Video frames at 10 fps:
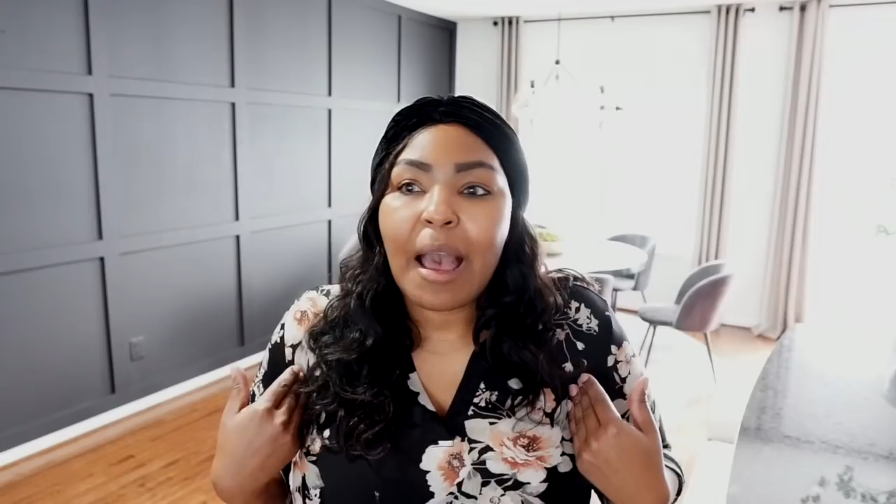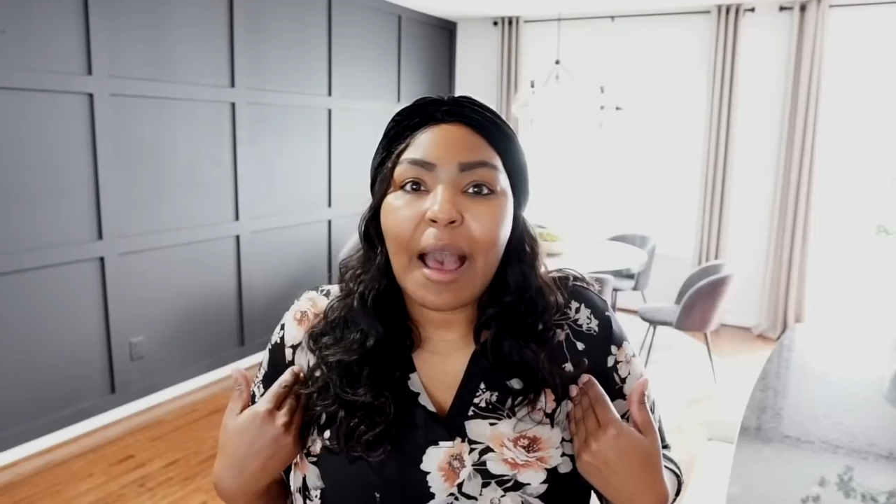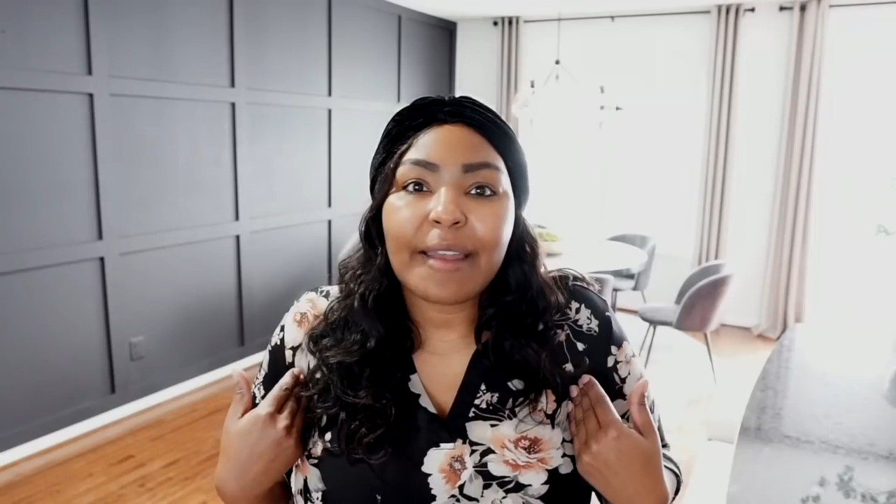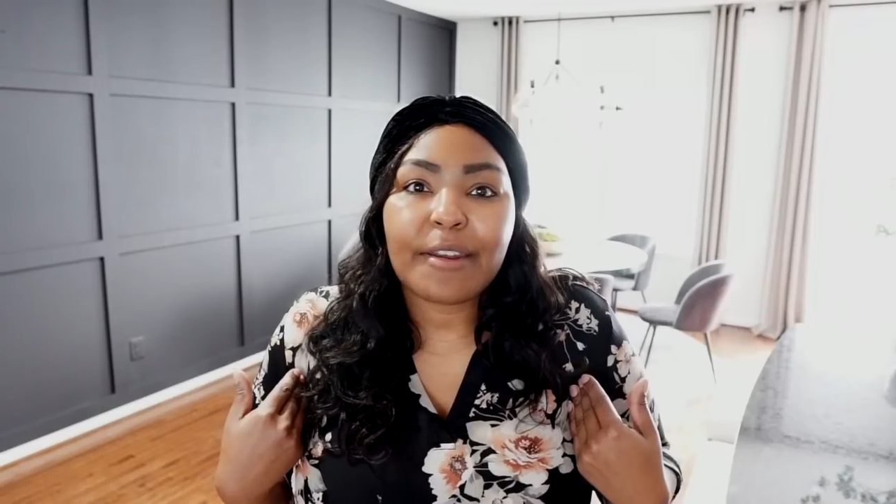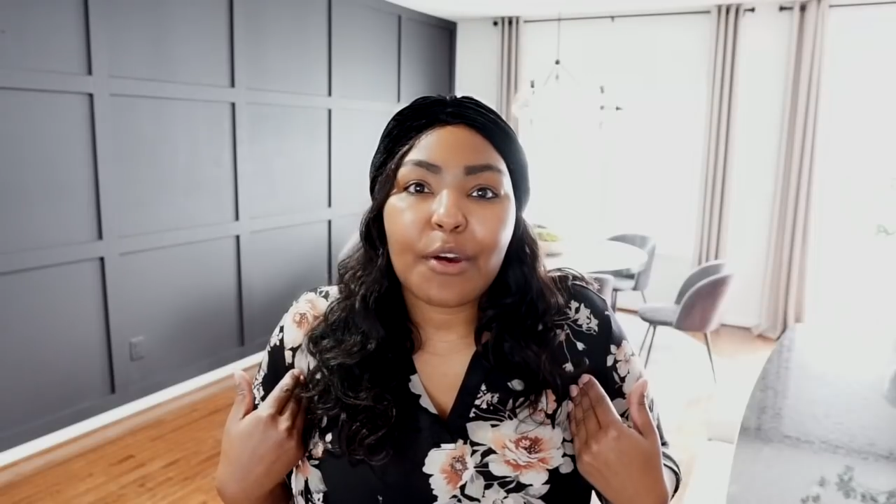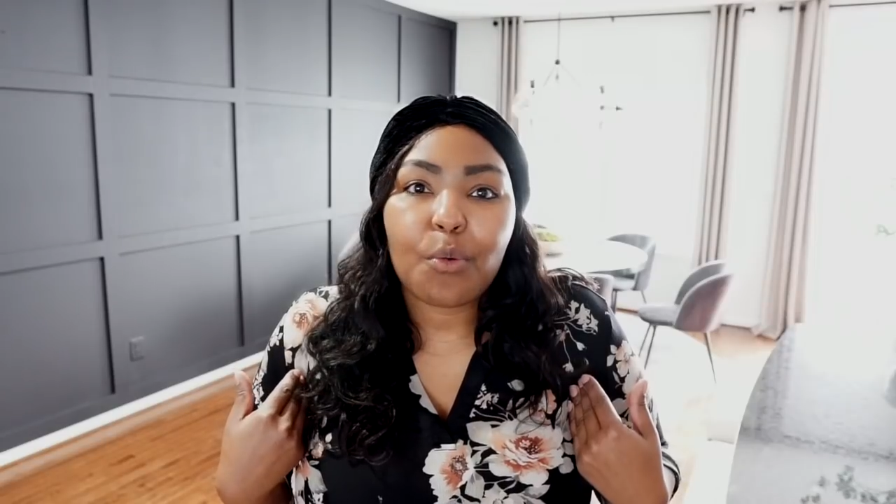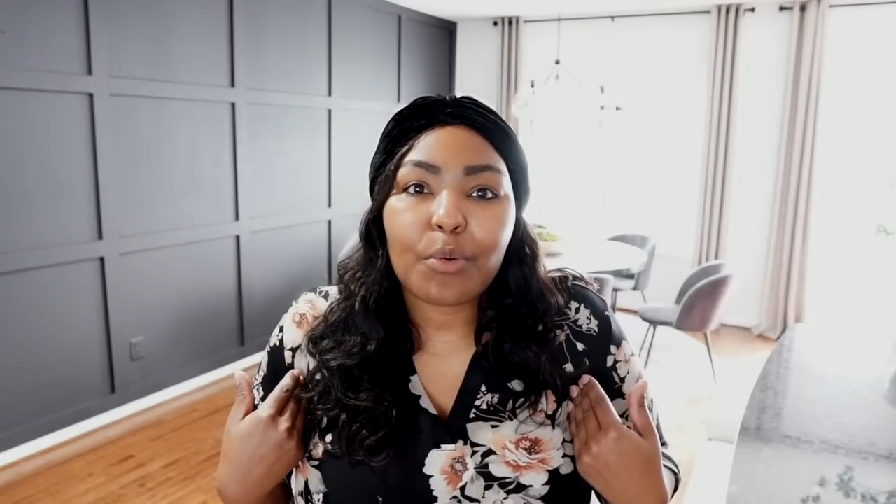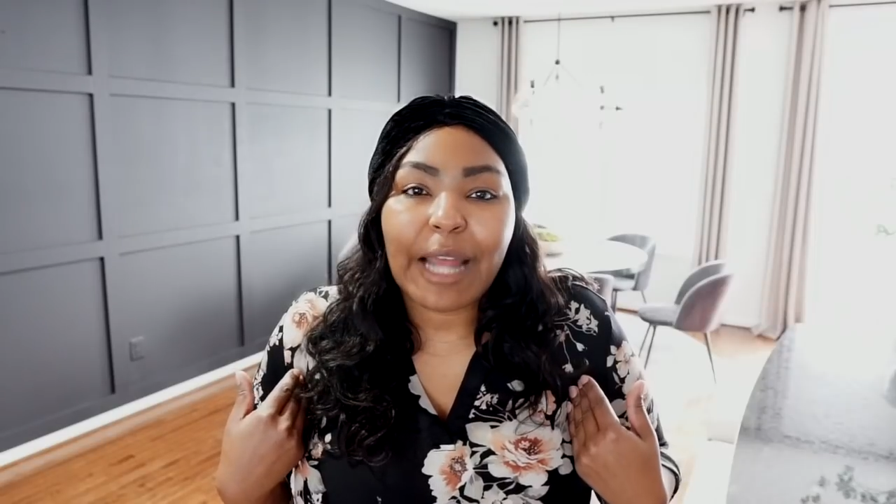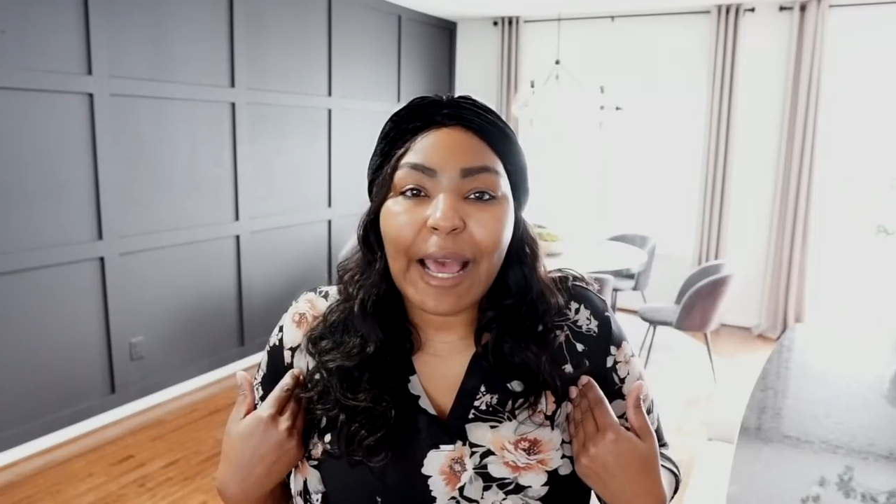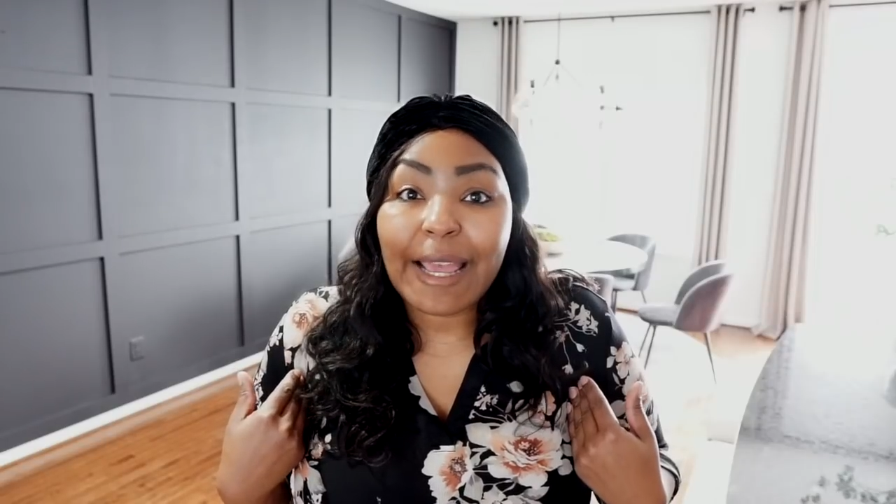I know
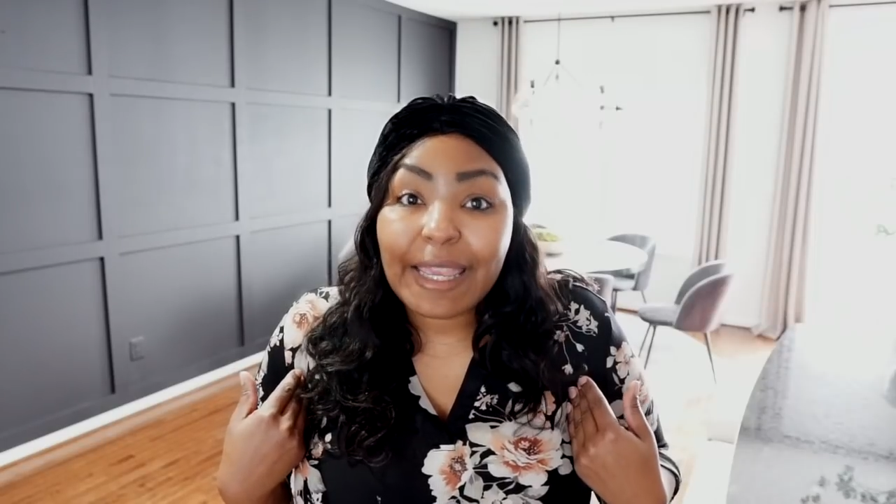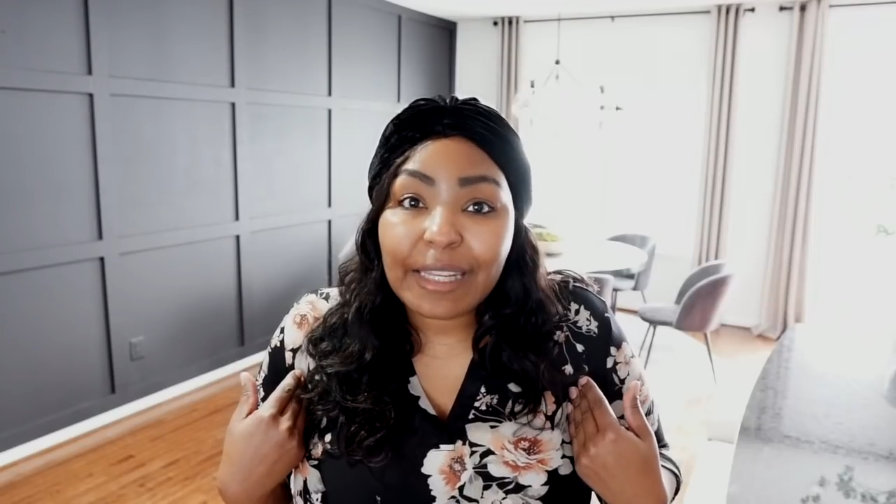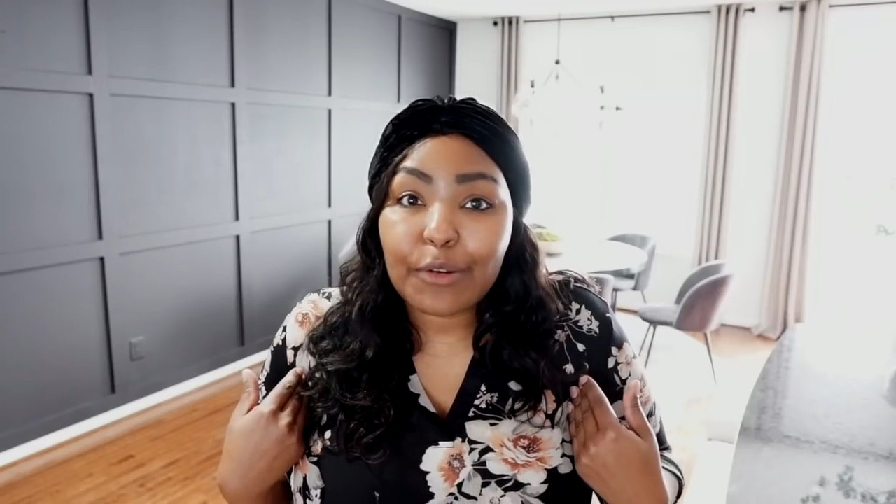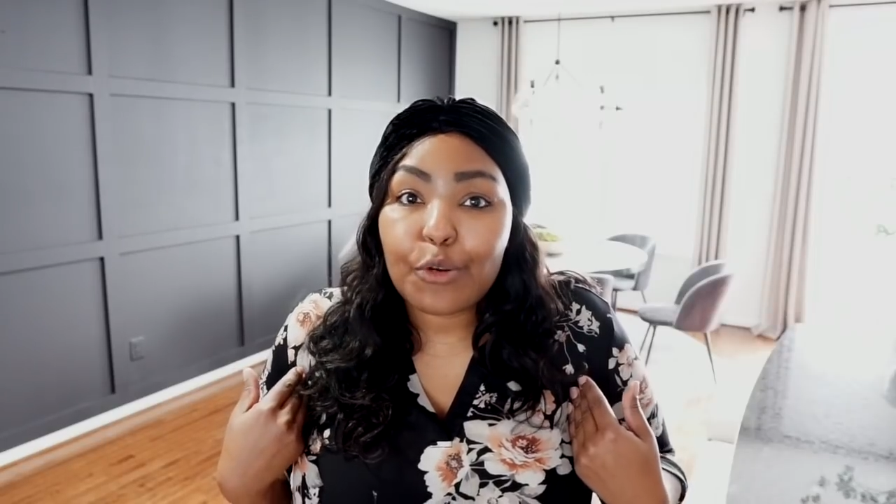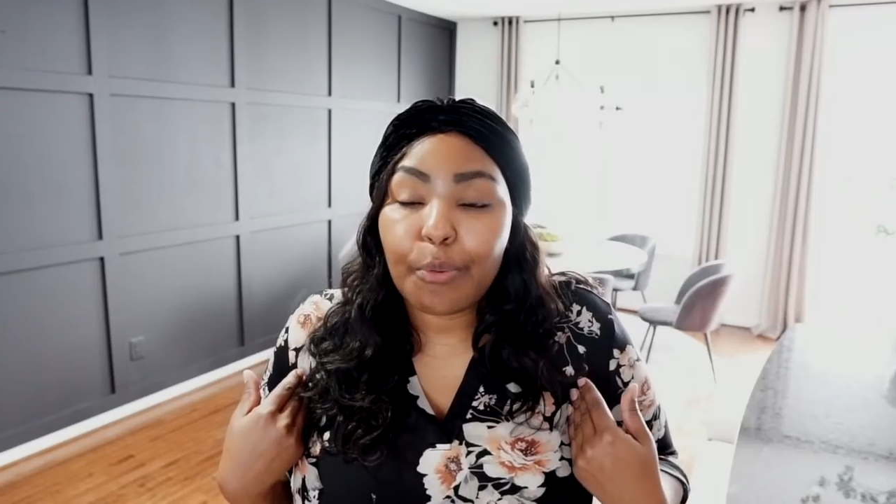when I get a new